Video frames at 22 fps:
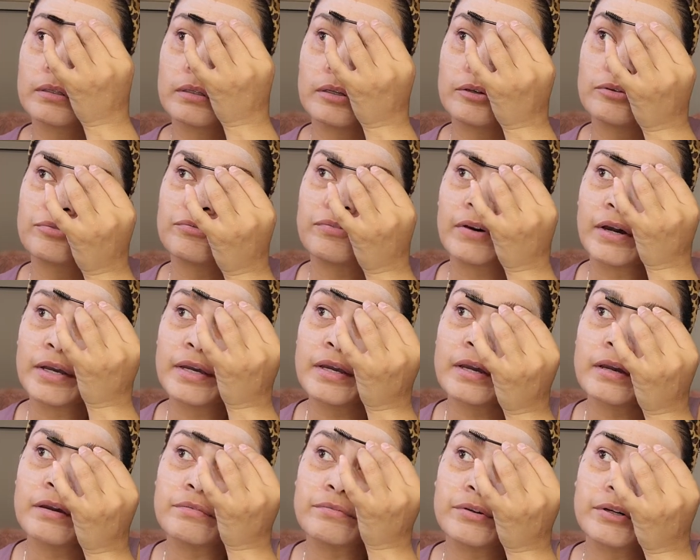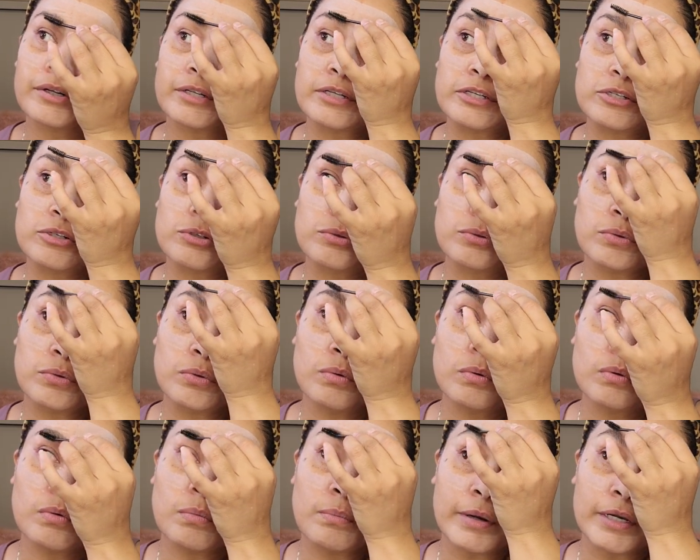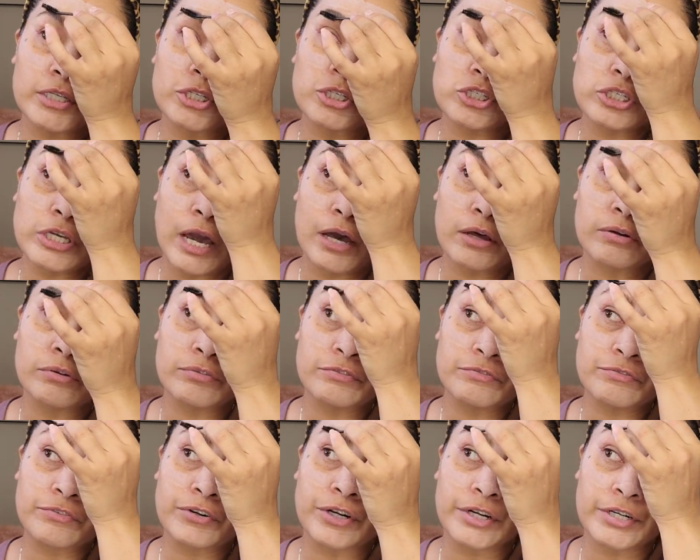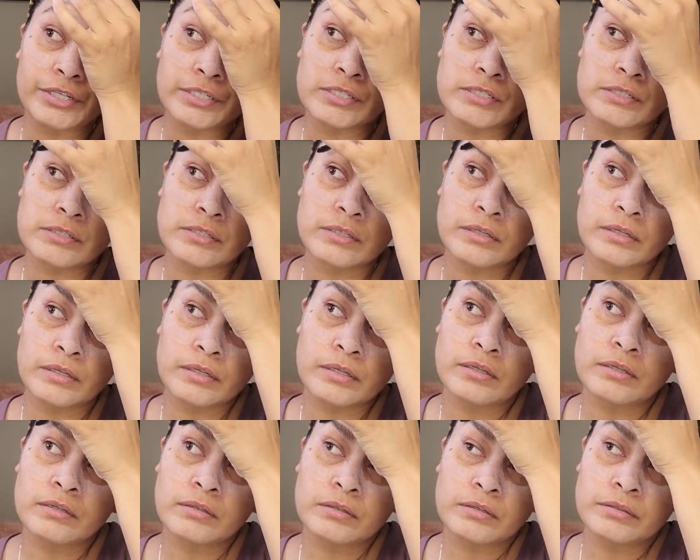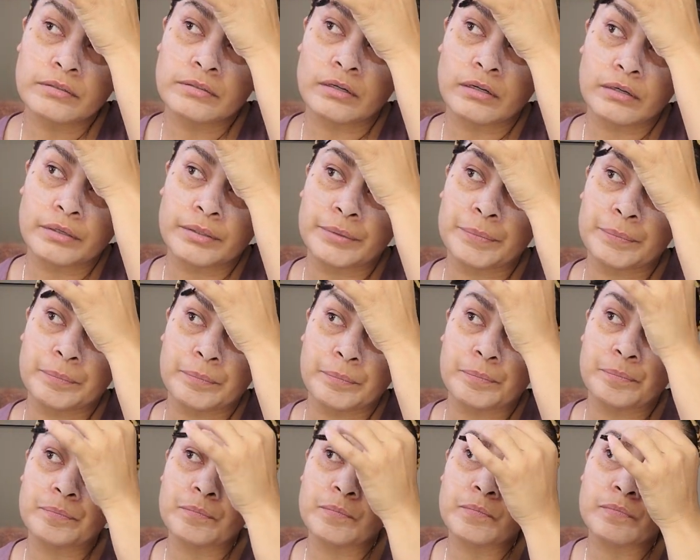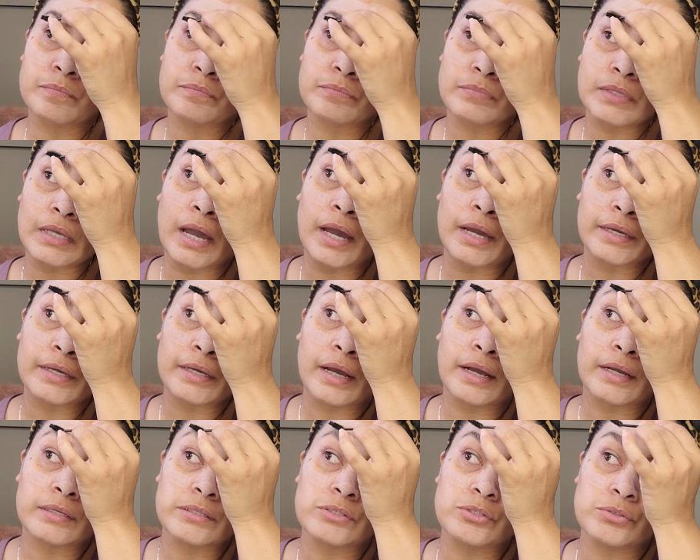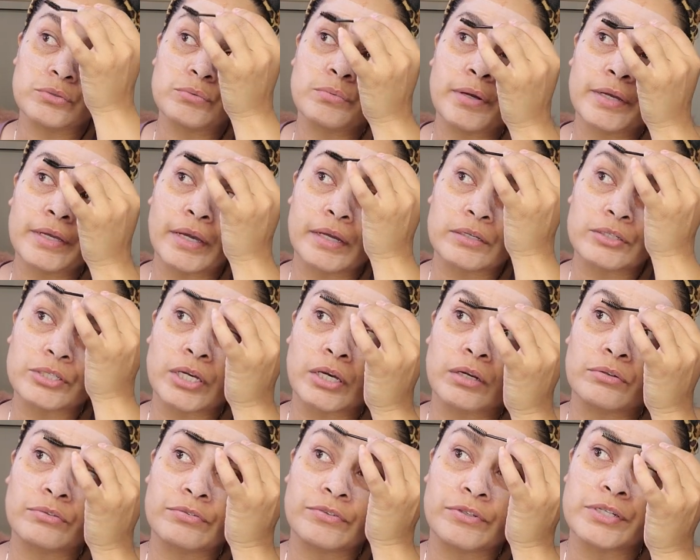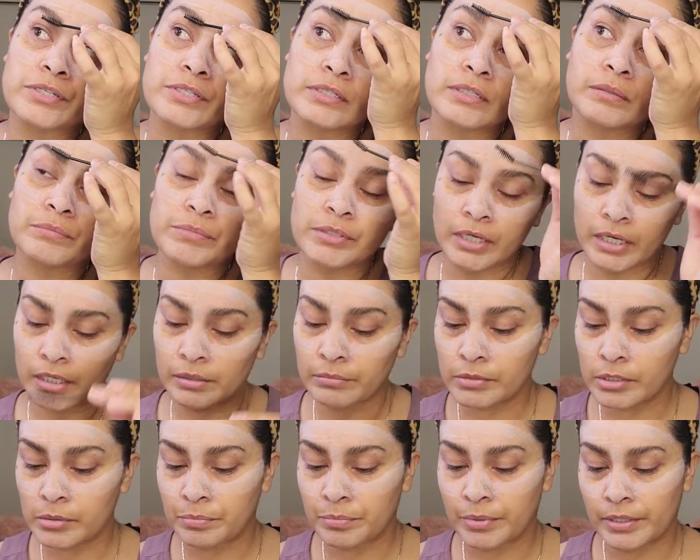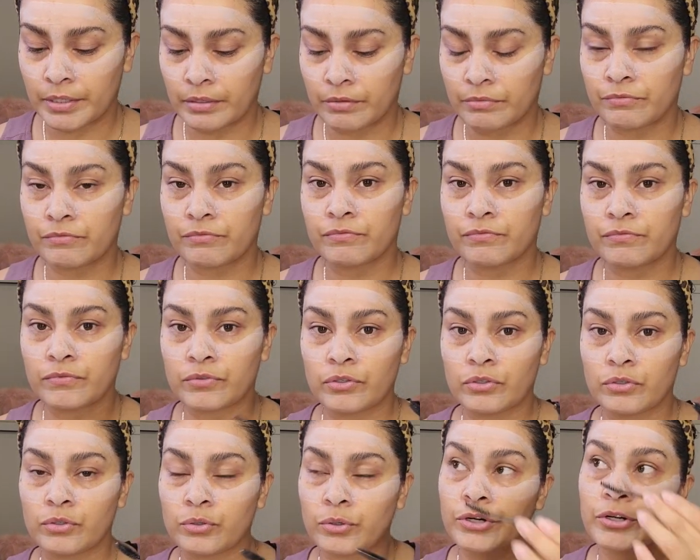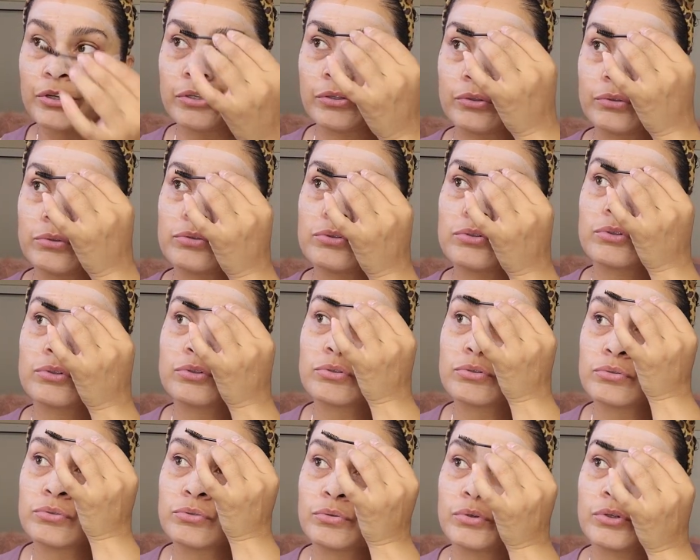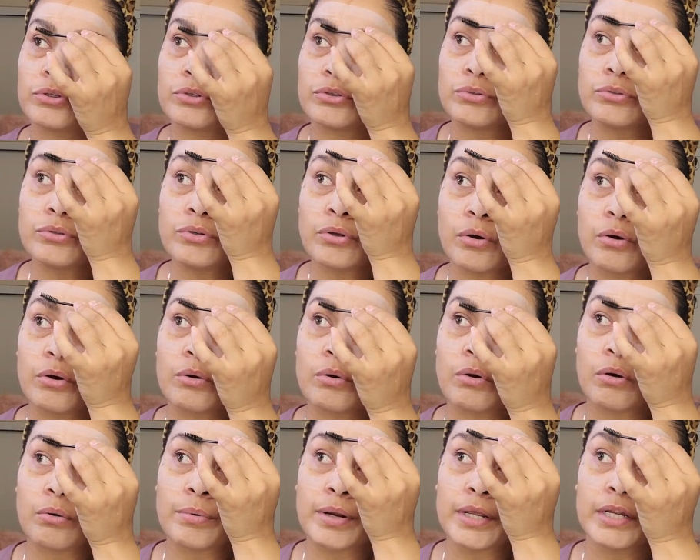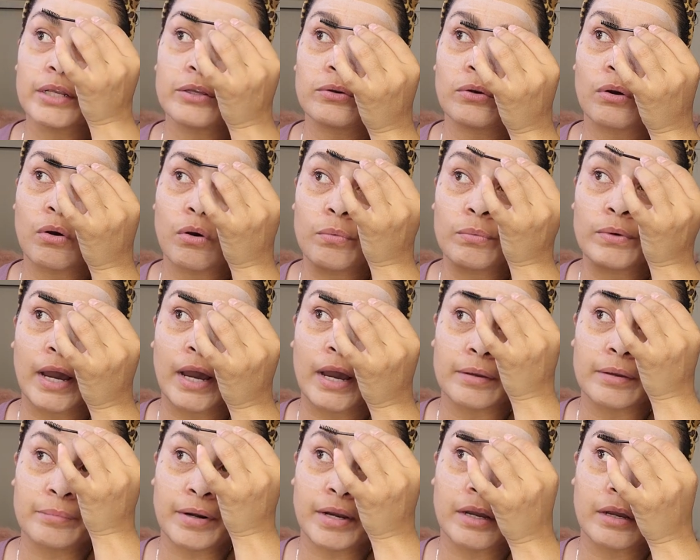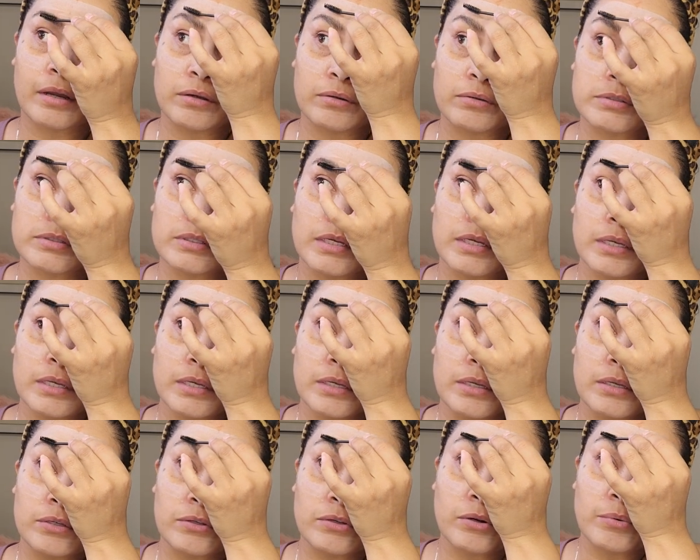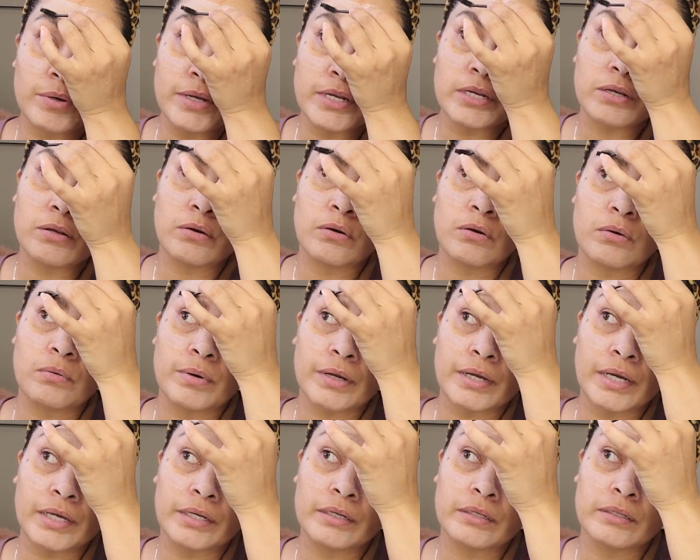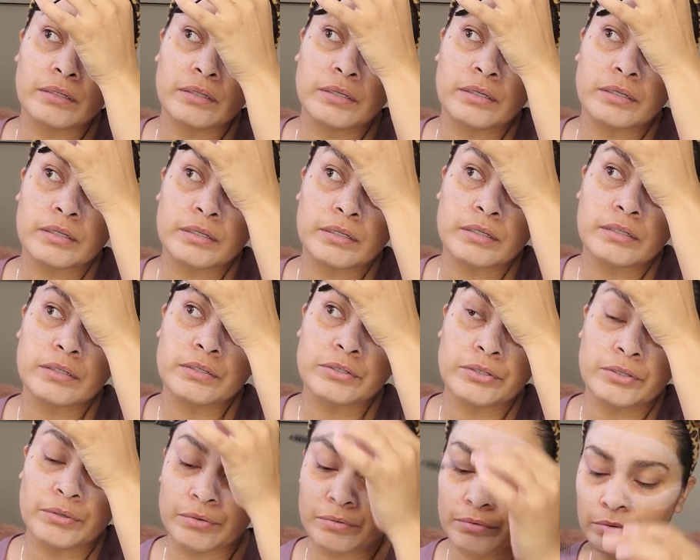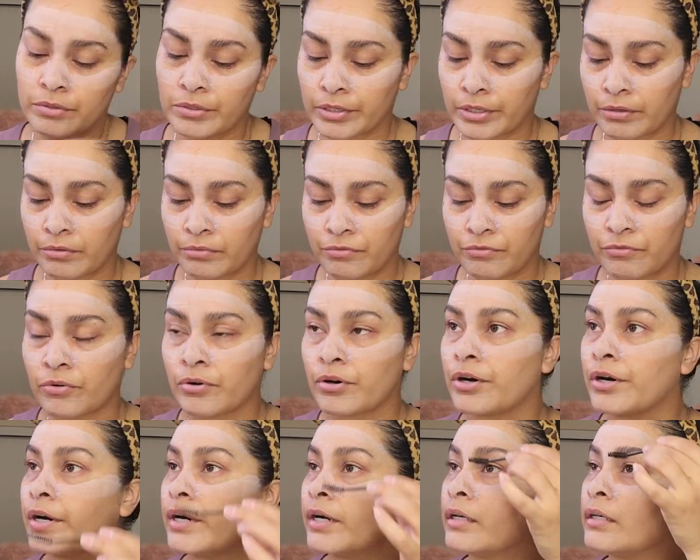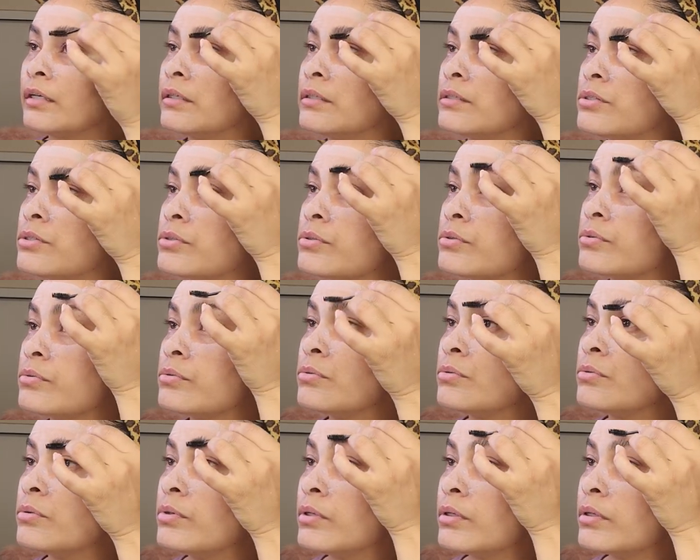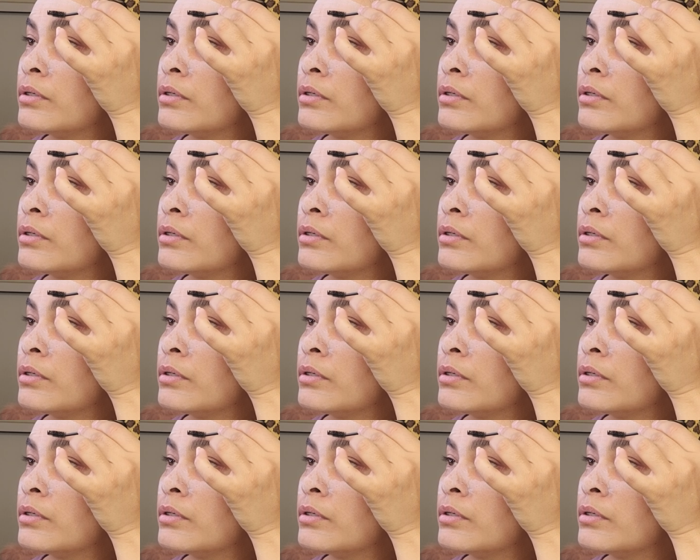If I ever do my shadow first, I do my eyeshadow first sometimes, but if you're used to doing, you know already your own eyebrows, you already know what kind of look you're looking for into